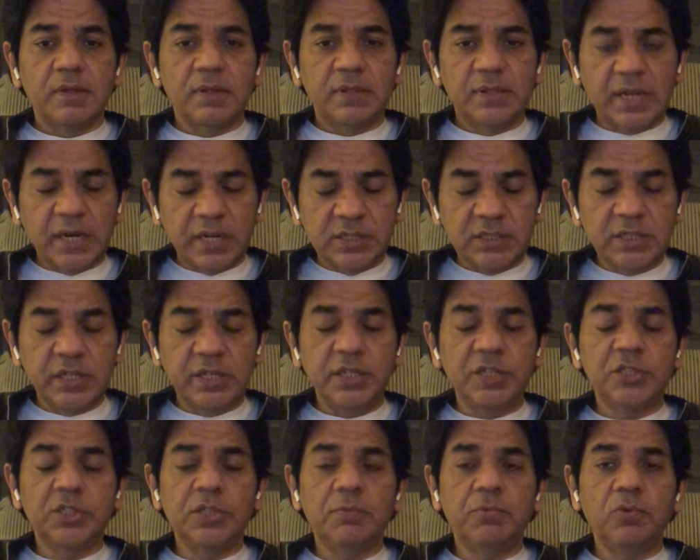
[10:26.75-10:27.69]
That is a
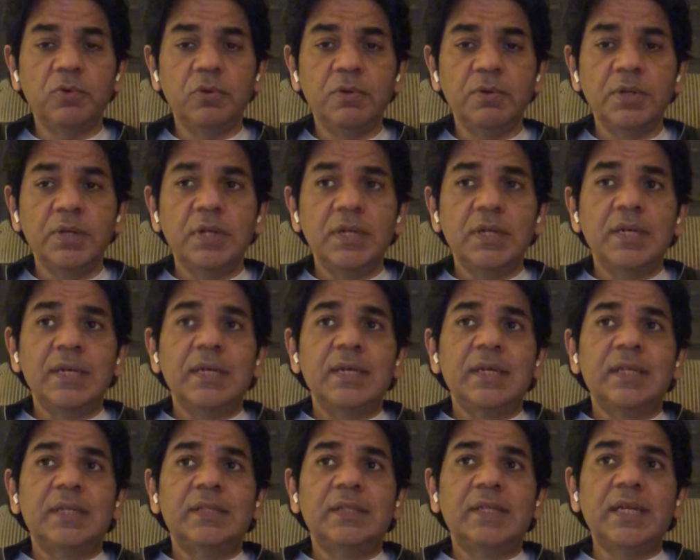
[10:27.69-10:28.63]
leadership role.
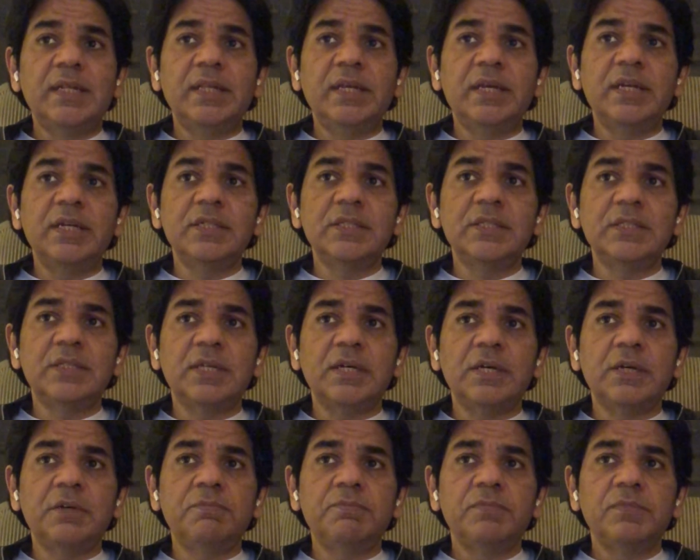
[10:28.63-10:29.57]
Then there is
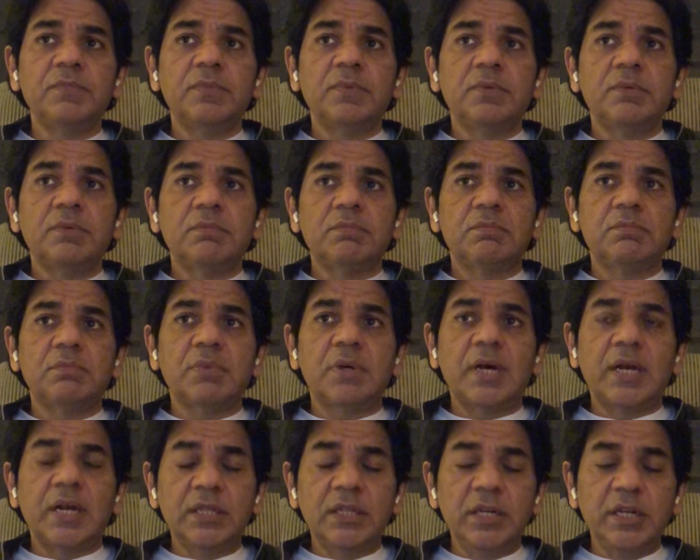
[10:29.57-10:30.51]

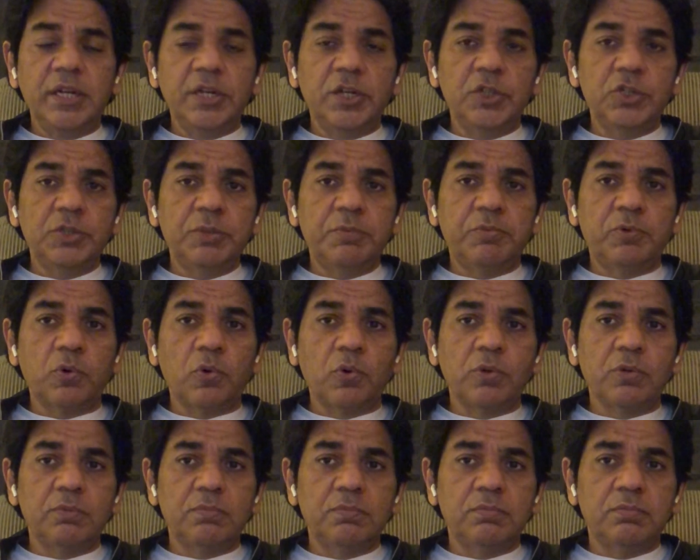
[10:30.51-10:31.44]
another leadership role